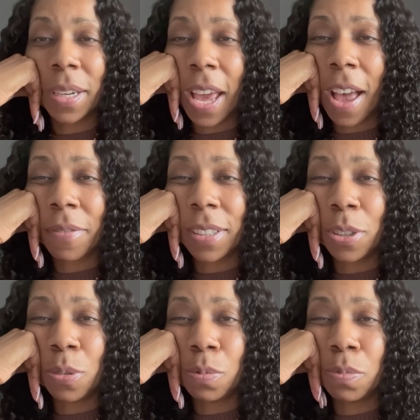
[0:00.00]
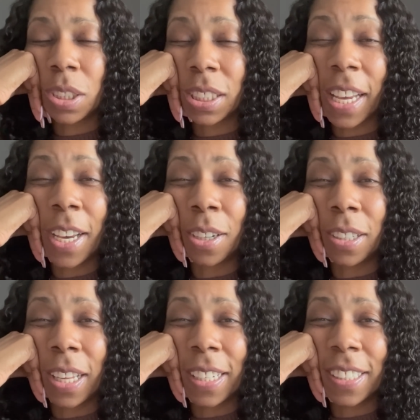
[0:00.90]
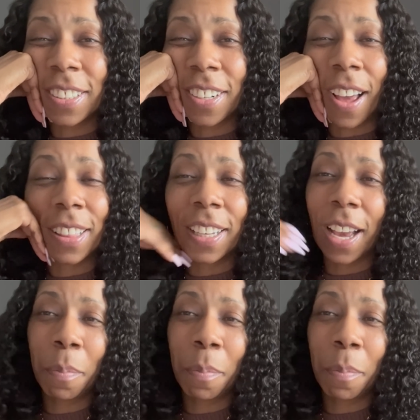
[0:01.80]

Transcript: to have a little sale. You know, I think I